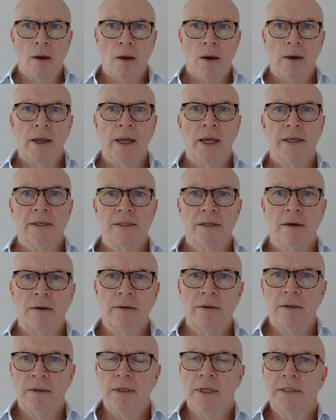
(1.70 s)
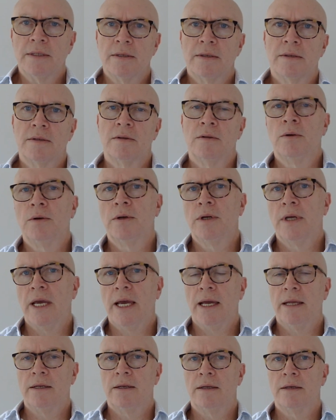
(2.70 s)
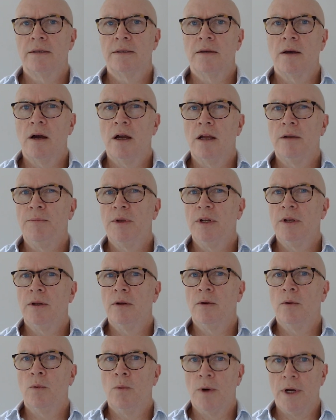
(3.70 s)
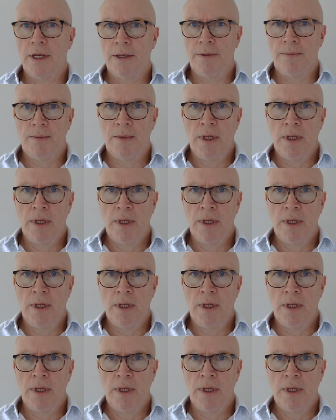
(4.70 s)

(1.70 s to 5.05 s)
Okay, so let's look at assignment 1.